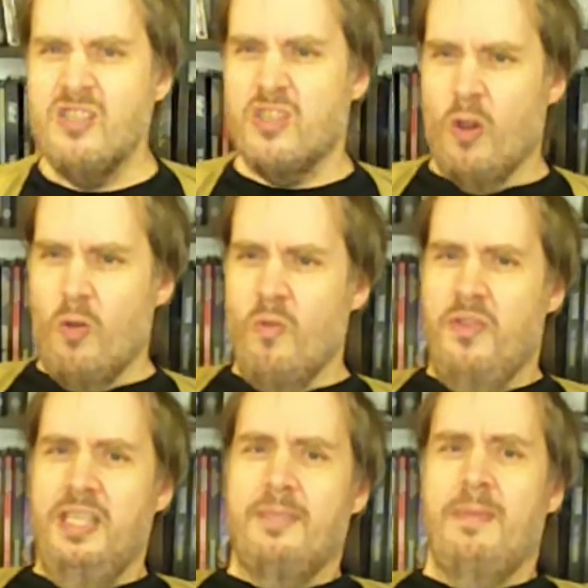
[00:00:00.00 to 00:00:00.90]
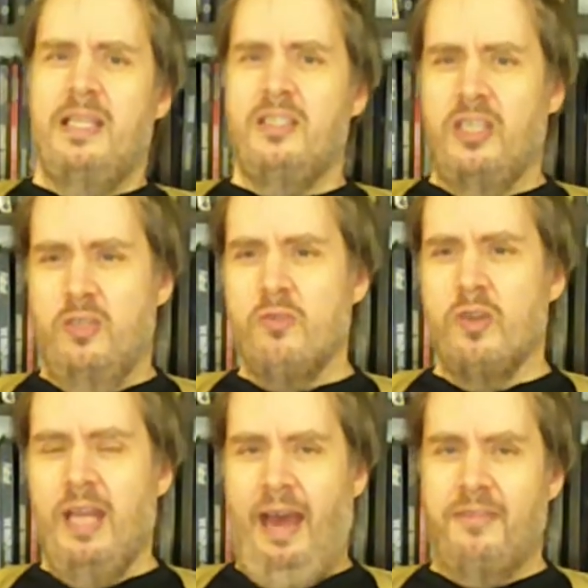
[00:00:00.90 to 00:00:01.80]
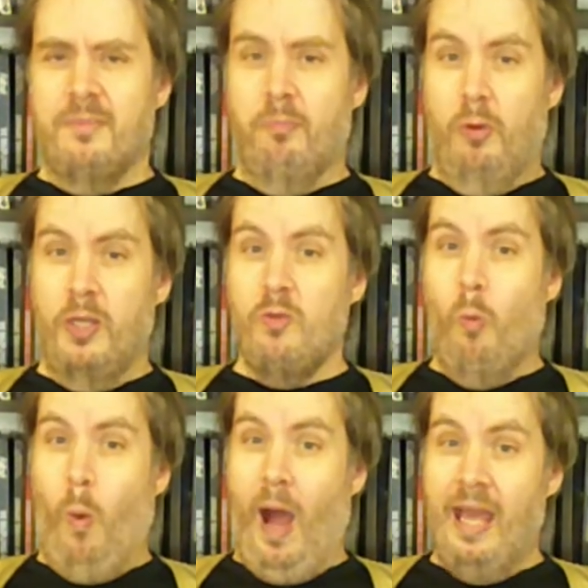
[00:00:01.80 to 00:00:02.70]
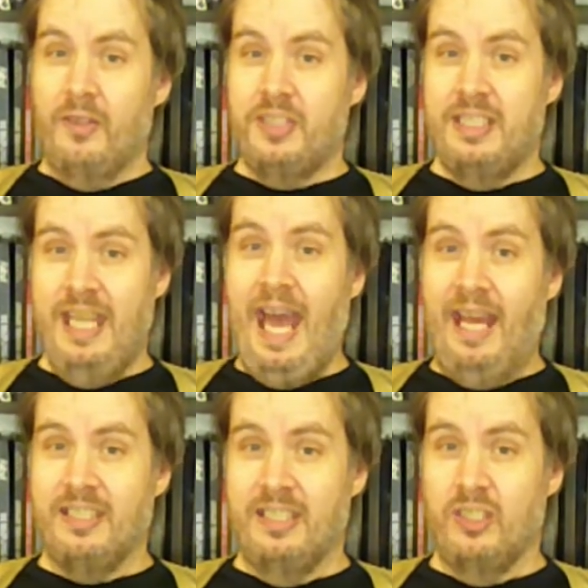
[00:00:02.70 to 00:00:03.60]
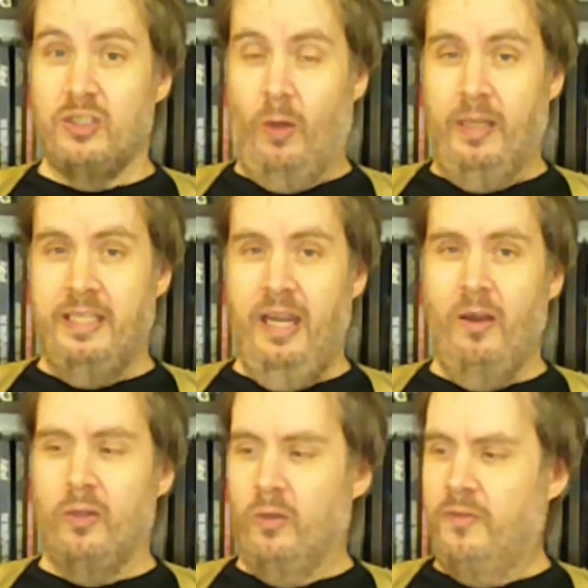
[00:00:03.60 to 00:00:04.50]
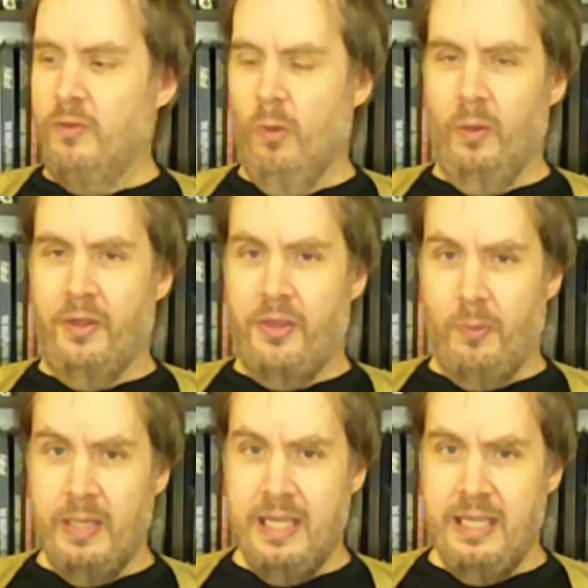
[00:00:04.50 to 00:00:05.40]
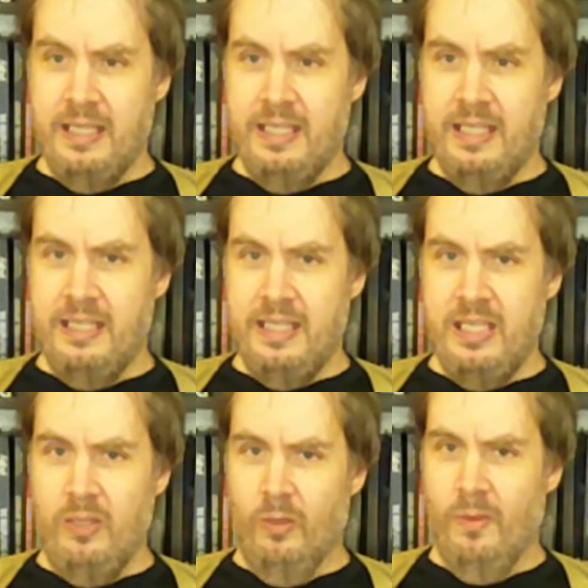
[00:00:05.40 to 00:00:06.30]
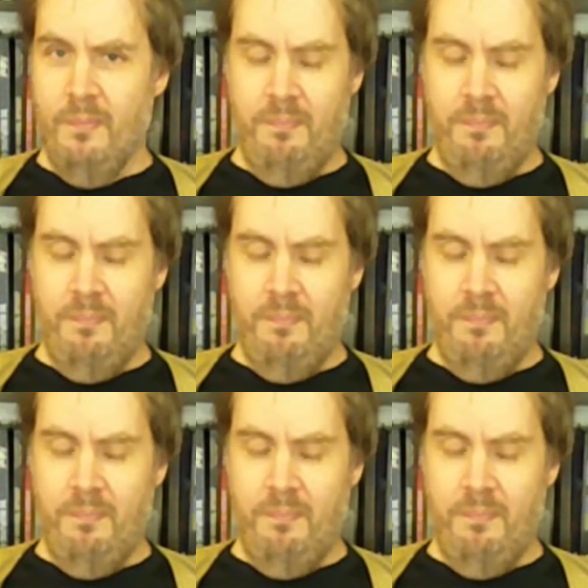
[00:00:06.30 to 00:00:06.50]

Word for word: So this means that you could have some pretty wild stats as a starting character. If you roll a three in D and D, you're